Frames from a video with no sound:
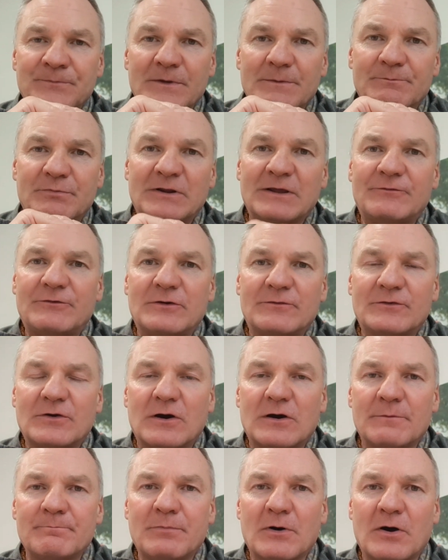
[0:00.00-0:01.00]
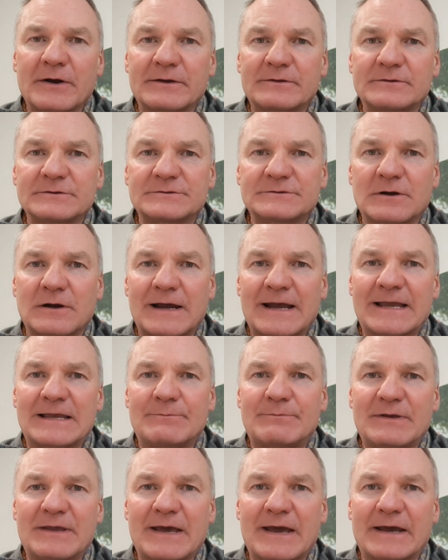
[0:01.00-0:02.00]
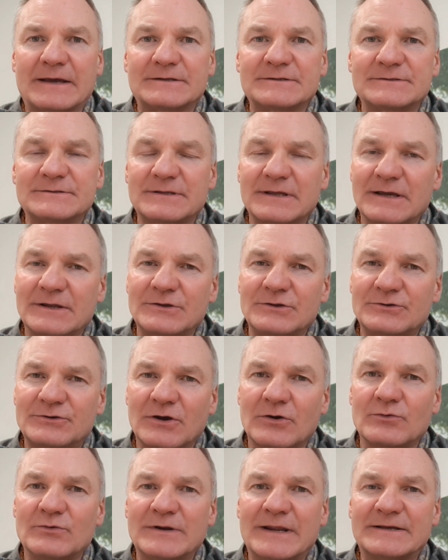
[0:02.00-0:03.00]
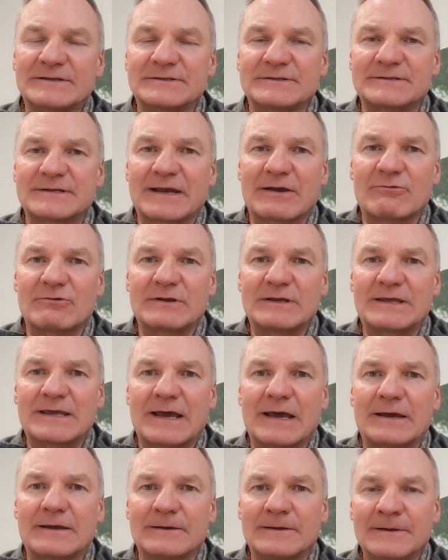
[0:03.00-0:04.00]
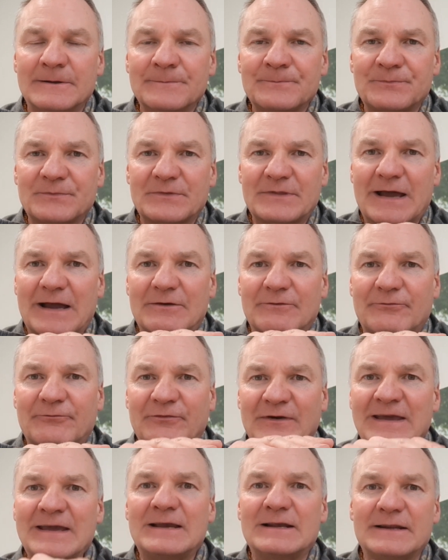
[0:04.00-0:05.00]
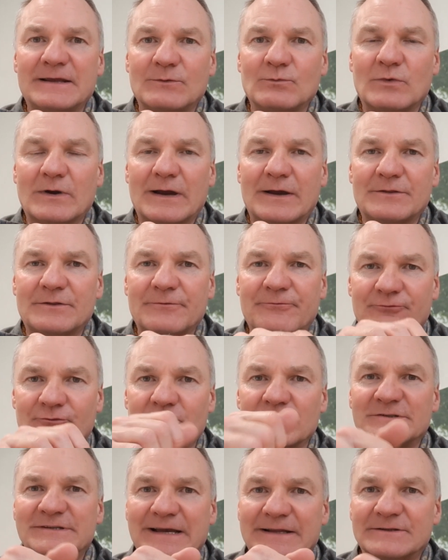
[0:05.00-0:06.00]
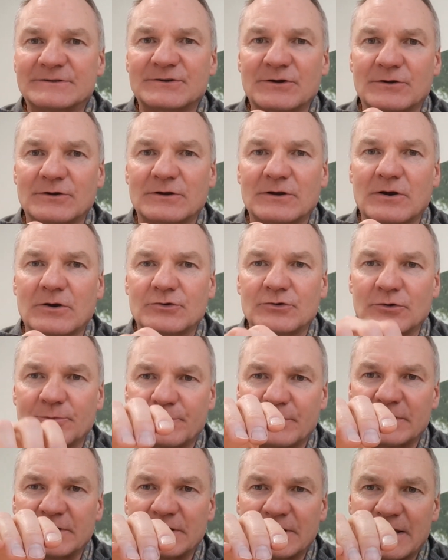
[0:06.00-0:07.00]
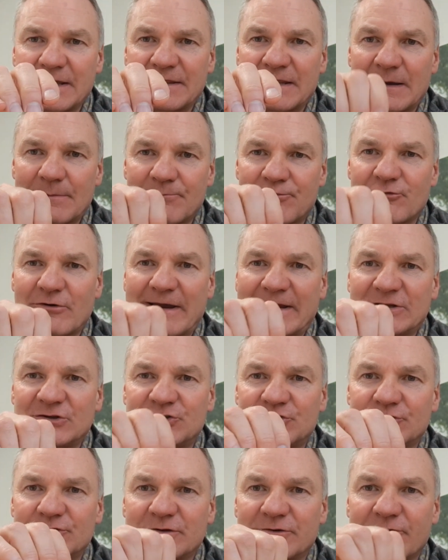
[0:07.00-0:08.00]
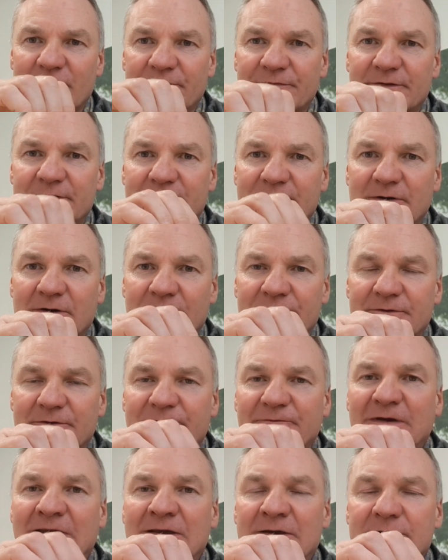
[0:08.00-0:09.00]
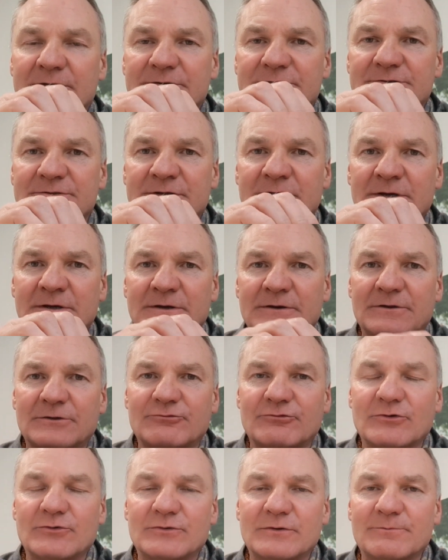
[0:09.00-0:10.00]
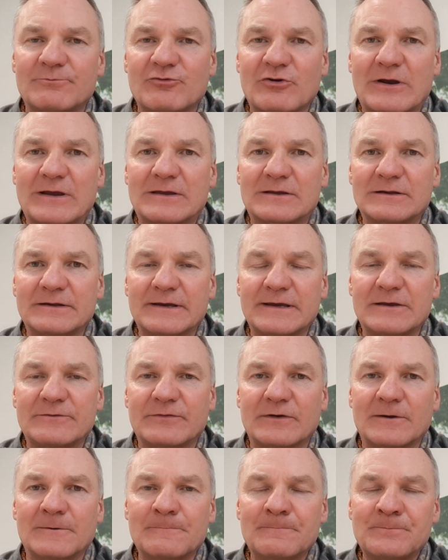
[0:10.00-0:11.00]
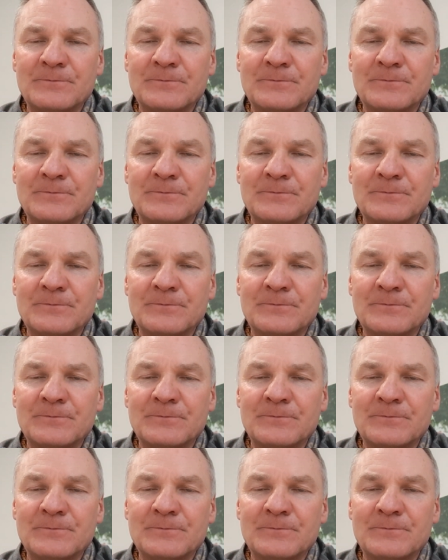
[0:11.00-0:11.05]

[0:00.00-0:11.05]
But if you've got a bike that's got ABS, then you don't necessarily get that feeling where the front end's got to lock up, and you get that brake judder on the fingers through the brake lever.